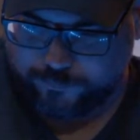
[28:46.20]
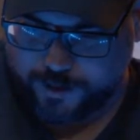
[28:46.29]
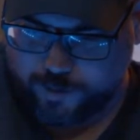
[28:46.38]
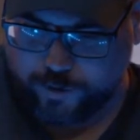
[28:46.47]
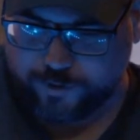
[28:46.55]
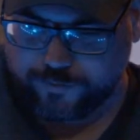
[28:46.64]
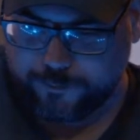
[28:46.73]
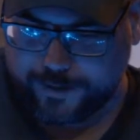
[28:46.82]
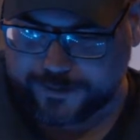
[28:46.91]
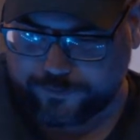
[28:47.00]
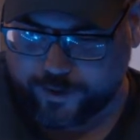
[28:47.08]
A wonderful
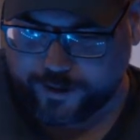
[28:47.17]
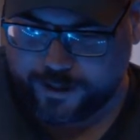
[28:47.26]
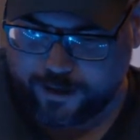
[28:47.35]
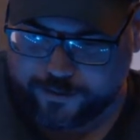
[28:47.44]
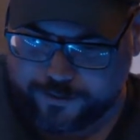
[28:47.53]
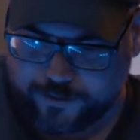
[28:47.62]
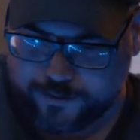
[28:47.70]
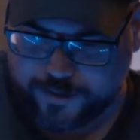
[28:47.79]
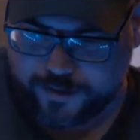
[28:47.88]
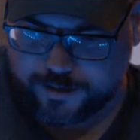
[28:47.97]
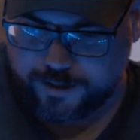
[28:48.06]
mix of great
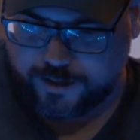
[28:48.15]
characters.